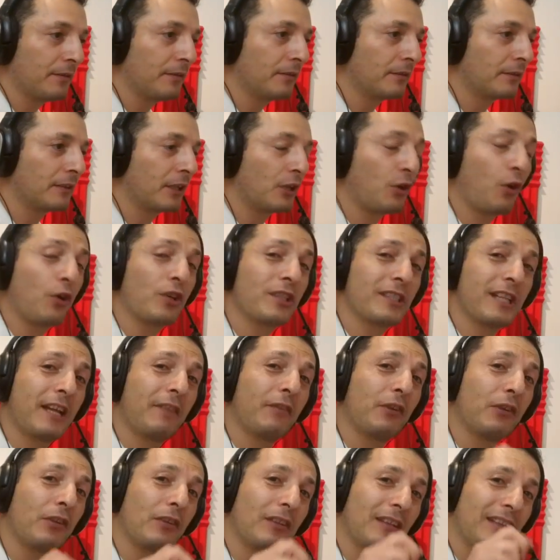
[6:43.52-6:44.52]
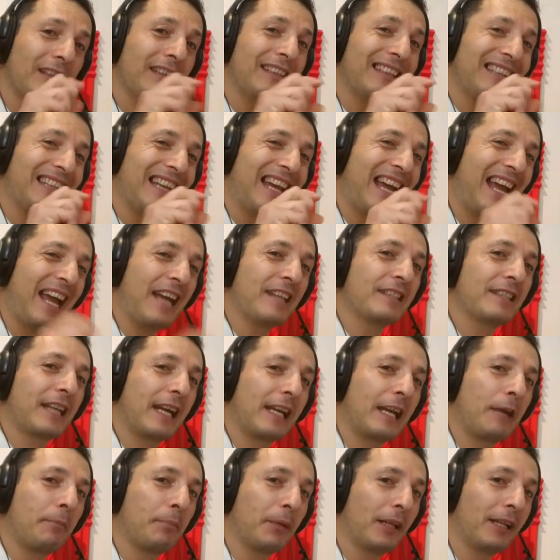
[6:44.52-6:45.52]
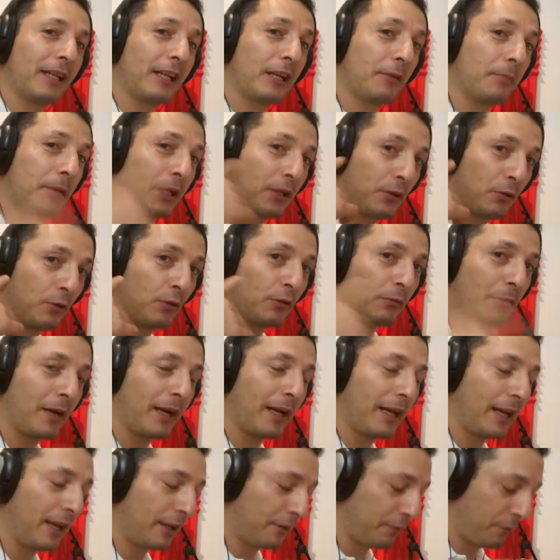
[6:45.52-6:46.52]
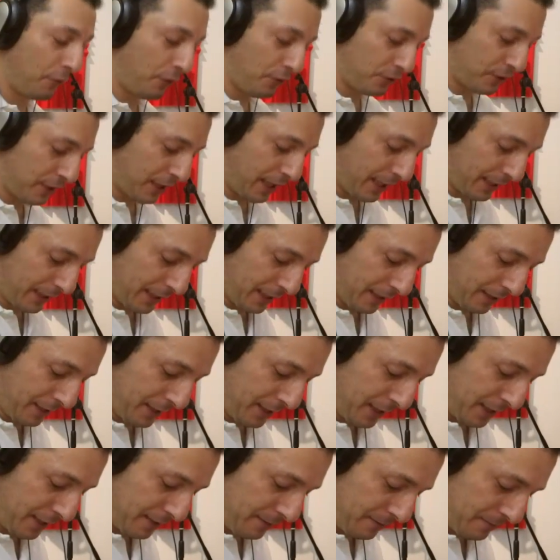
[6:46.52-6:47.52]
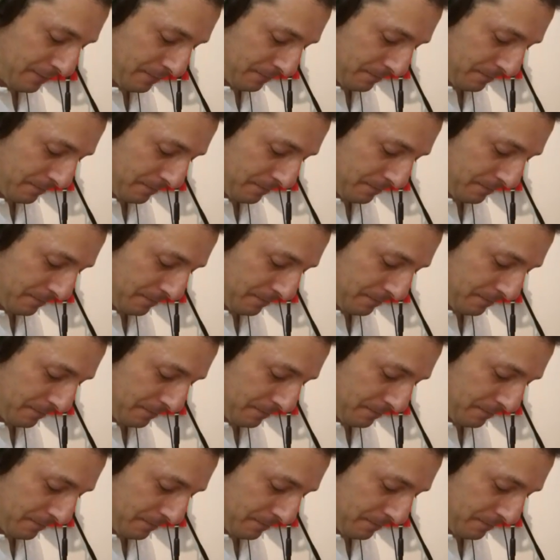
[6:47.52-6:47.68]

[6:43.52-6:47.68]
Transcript: the noise level has gone up a little bit on my headphones that I can hear.